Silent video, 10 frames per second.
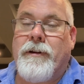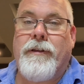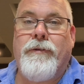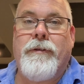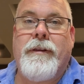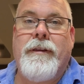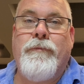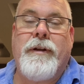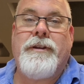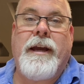I thought
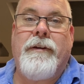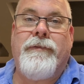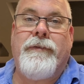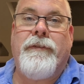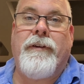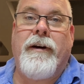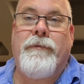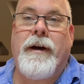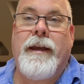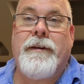once you had a
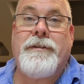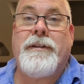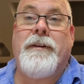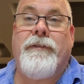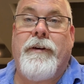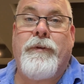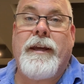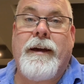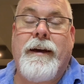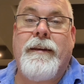55-way and a 65-way
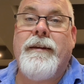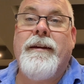card